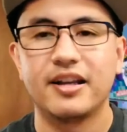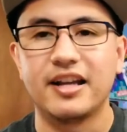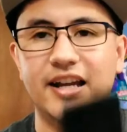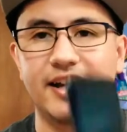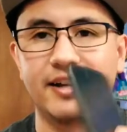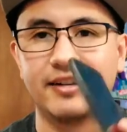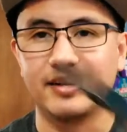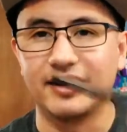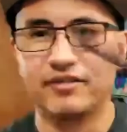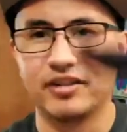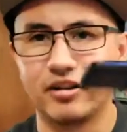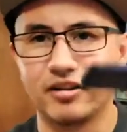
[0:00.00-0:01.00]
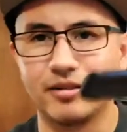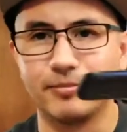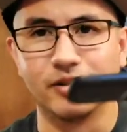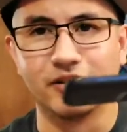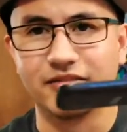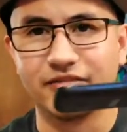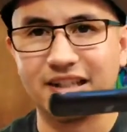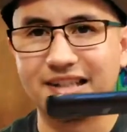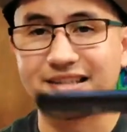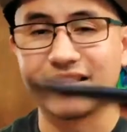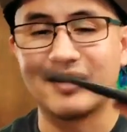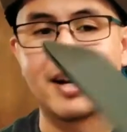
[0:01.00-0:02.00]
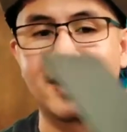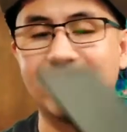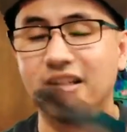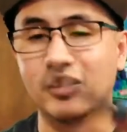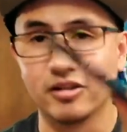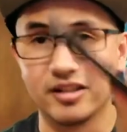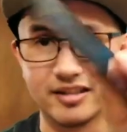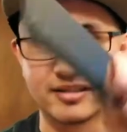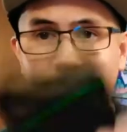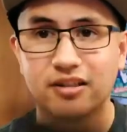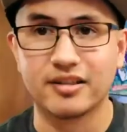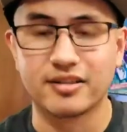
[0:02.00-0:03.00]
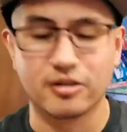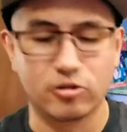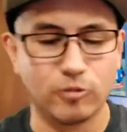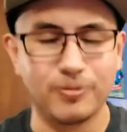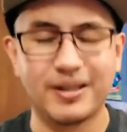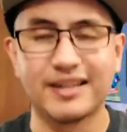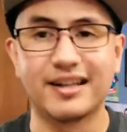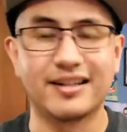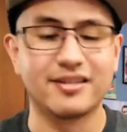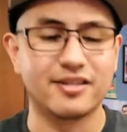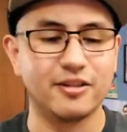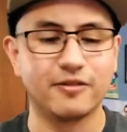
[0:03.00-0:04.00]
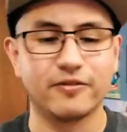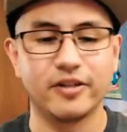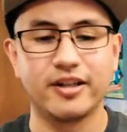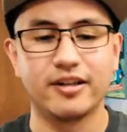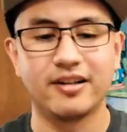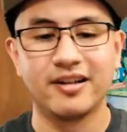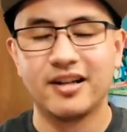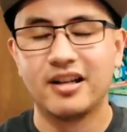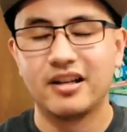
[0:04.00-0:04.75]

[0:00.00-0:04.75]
And even though the build of it is not nearly as good as the Coolpad Legacy over here,